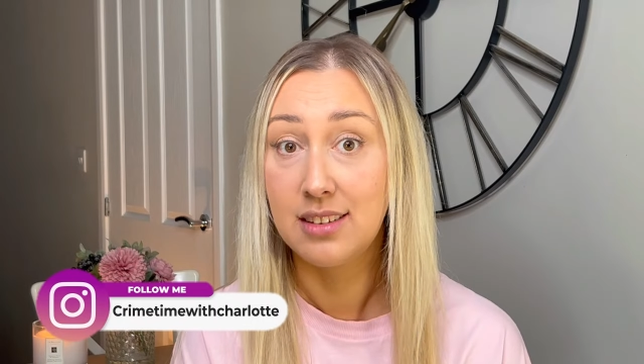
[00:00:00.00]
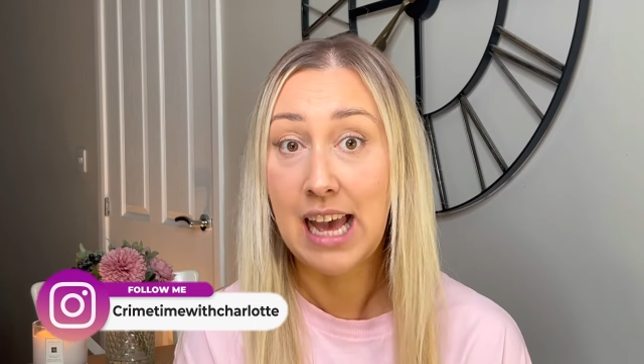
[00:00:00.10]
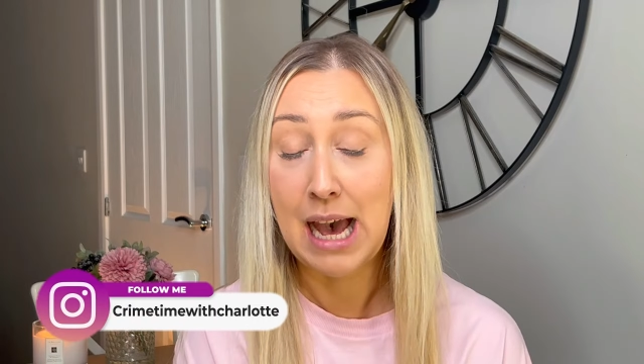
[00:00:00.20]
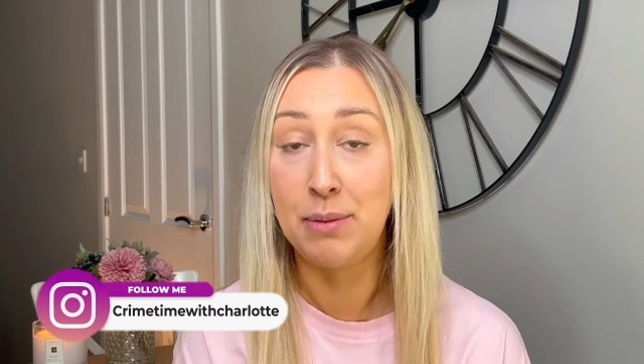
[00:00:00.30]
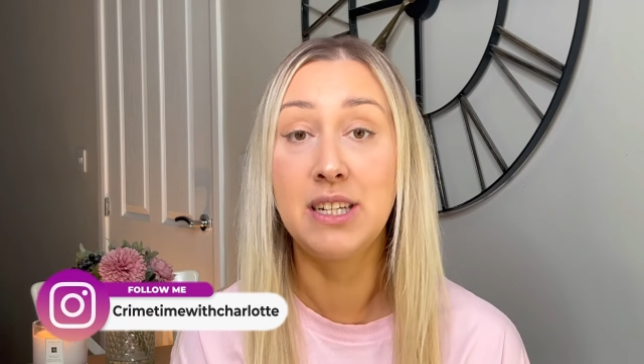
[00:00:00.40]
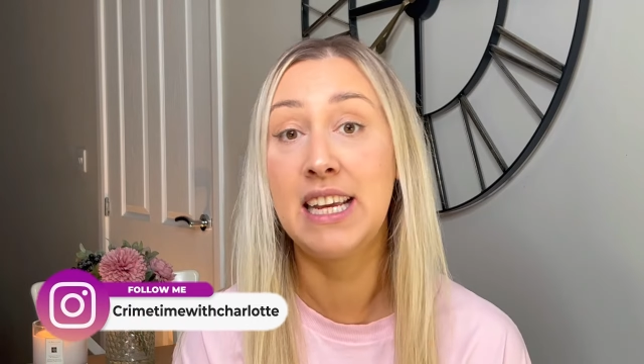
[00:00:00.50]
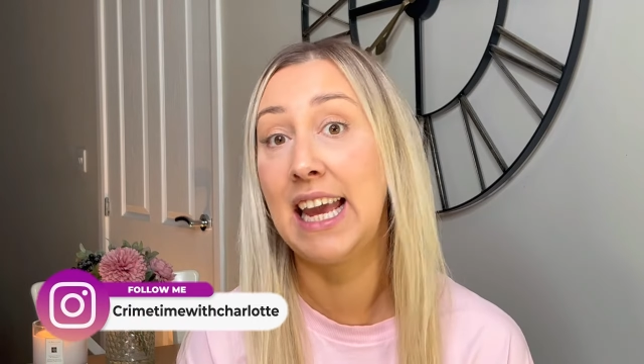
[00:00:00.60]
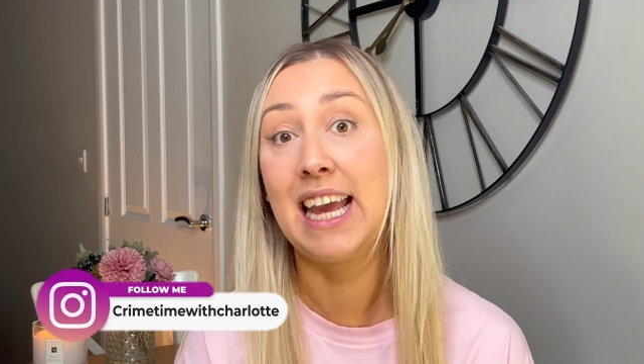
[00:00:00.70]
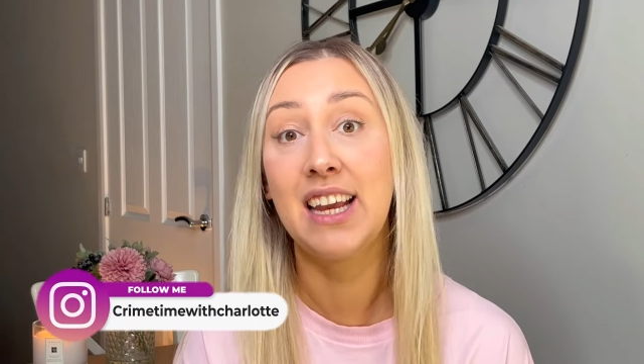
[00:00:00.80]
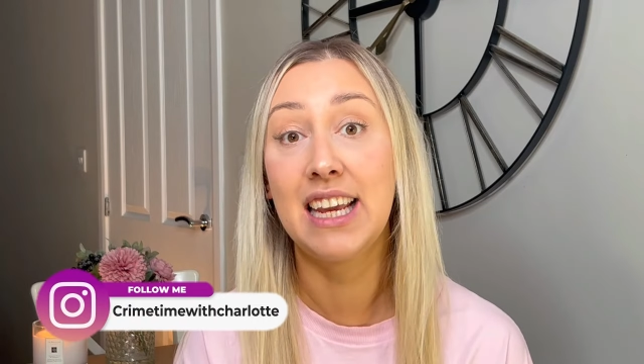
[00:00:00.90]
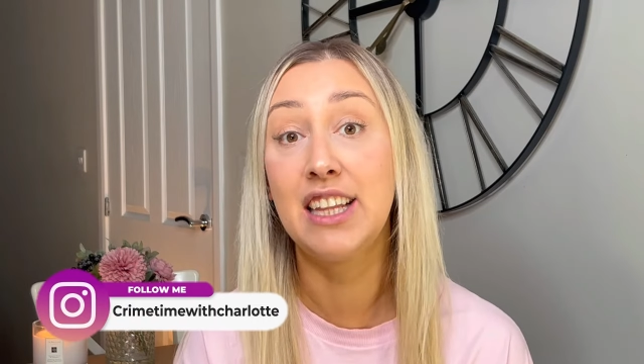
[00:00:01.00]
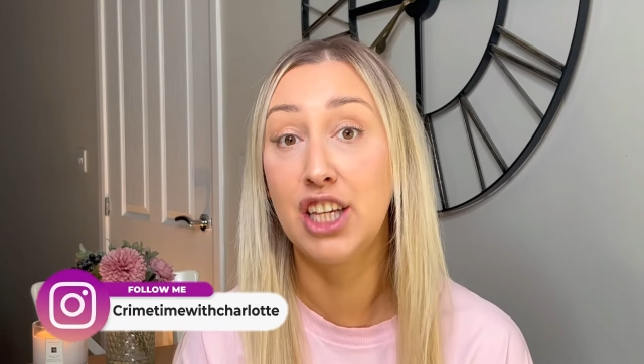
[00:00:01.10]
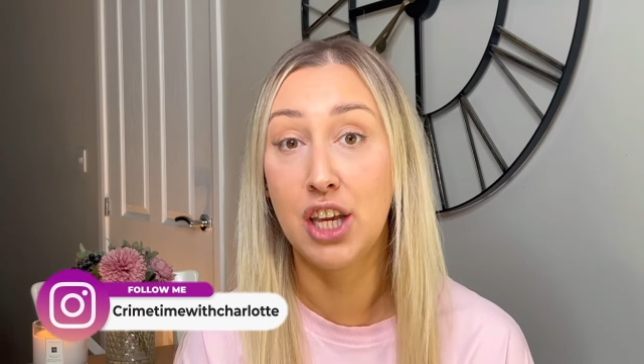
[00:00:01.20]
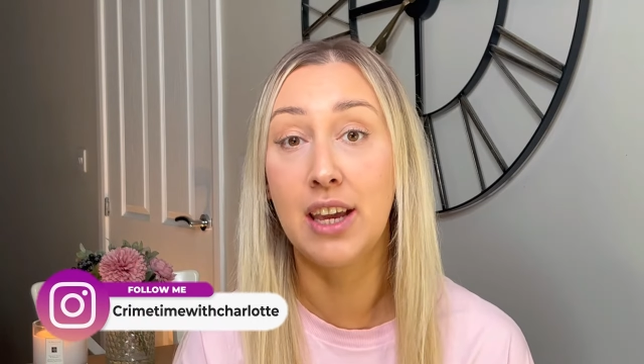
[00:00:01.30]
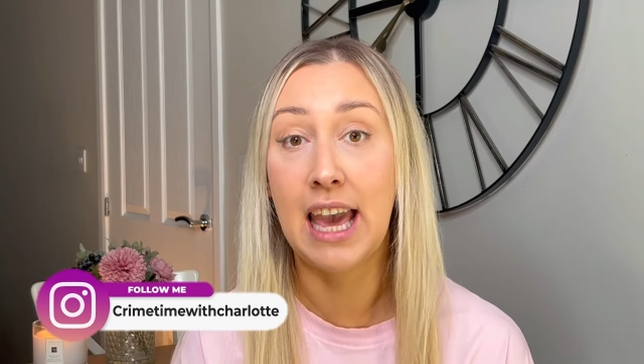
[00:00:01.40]
happened here in the
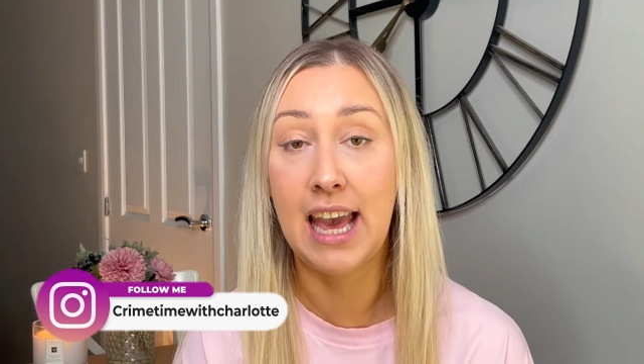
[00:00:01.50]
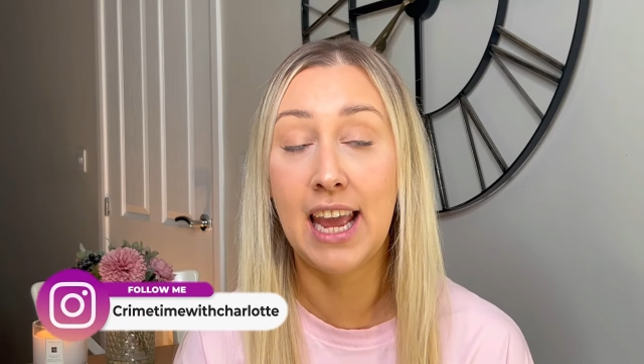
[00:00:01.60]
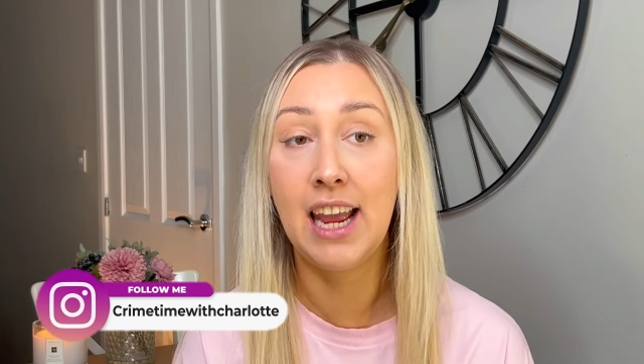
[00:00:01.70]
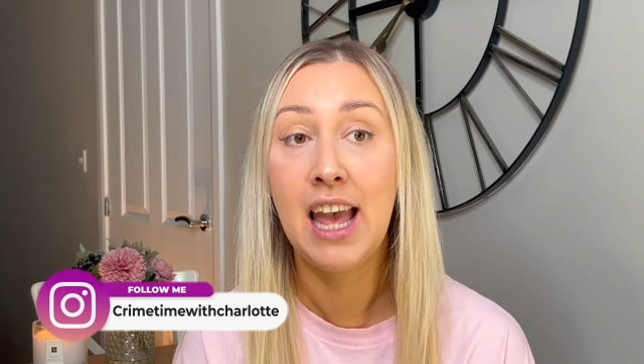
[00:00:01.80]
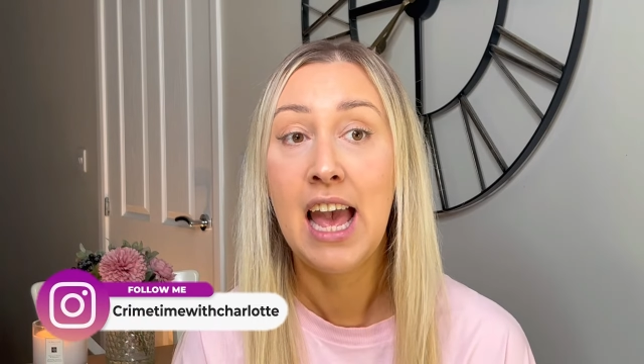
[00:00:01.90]
UK,